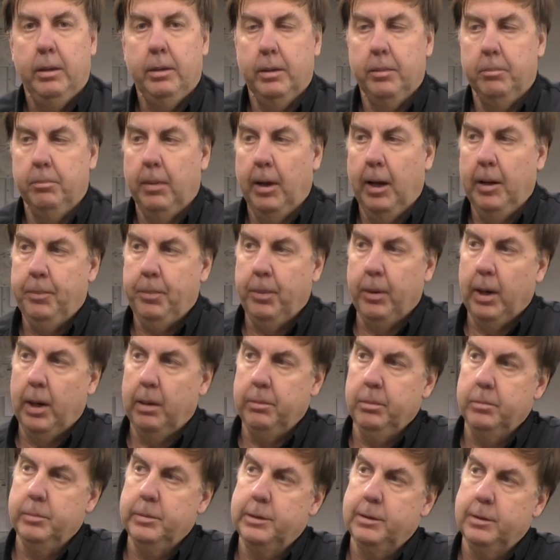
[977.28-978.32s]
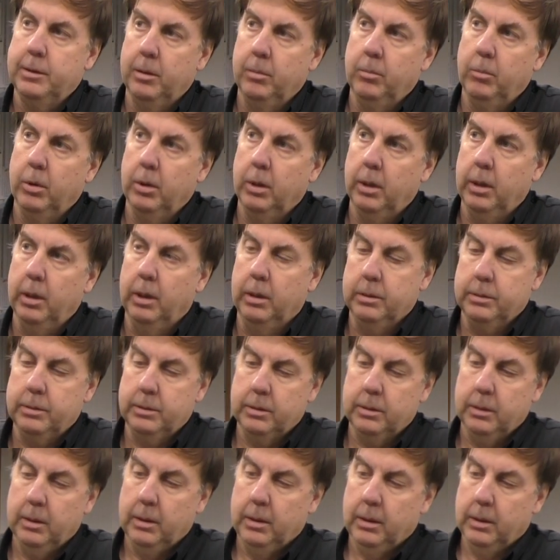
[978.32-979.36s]
that my problem is somewhere
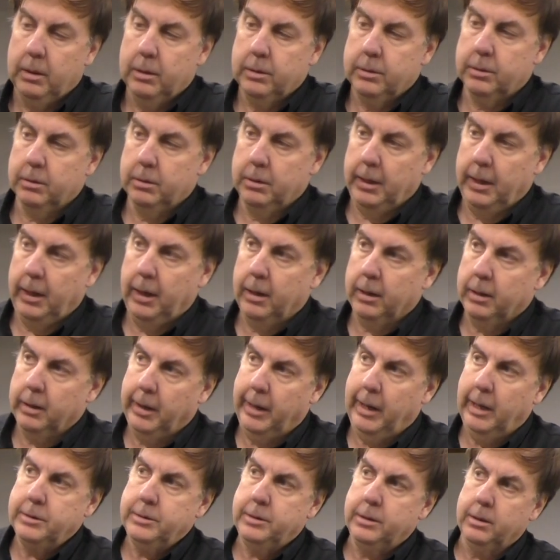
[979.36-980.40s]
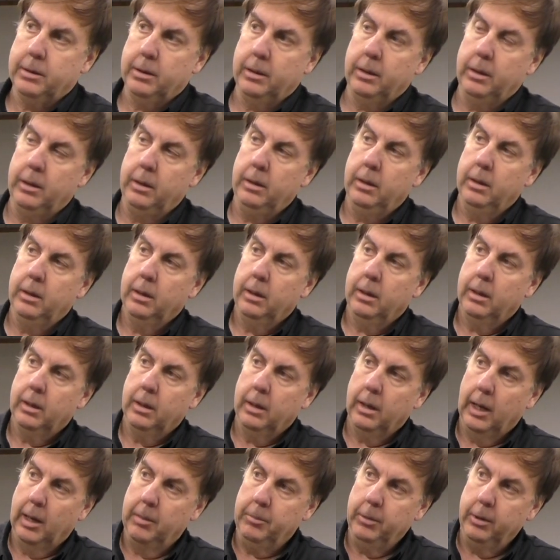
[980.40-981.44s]
else. So now logically,
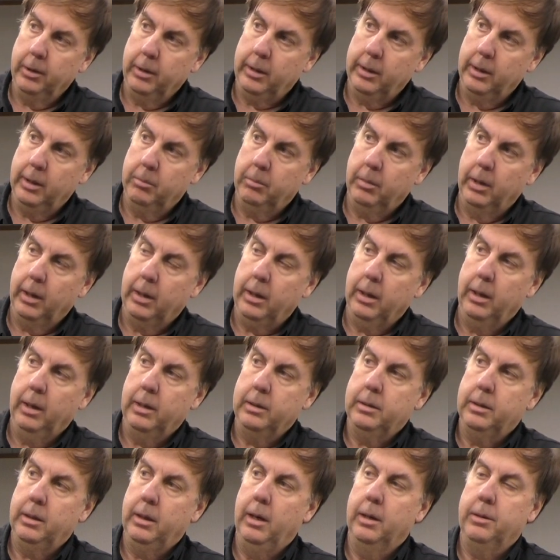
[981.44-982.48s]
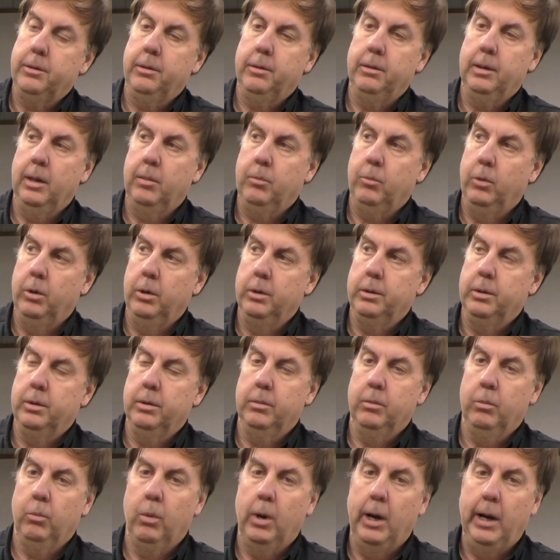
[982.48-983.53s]
I'm looking at my contactor and I'm
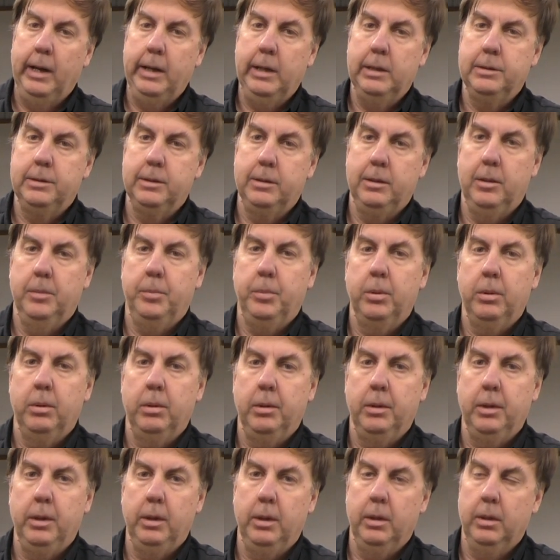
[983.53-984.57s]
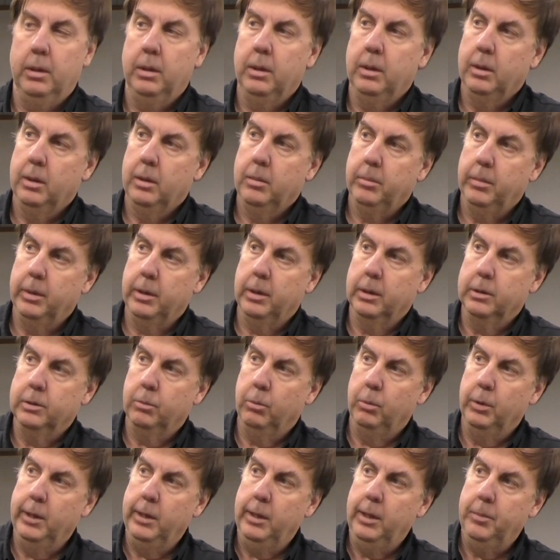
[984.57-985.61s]
wondering, why isn't it pulled in? Because
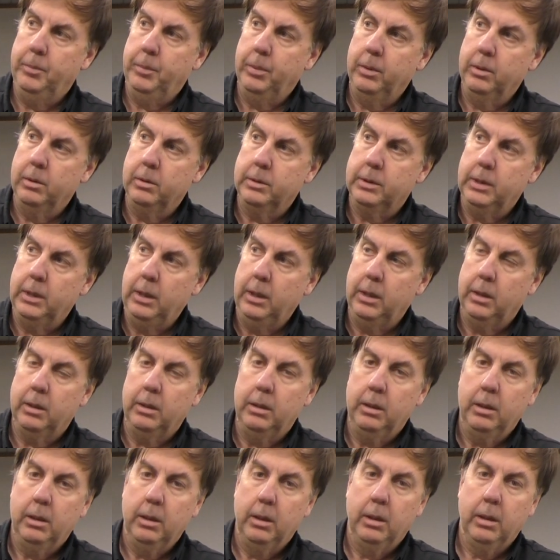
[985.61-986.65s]
when it pulls in,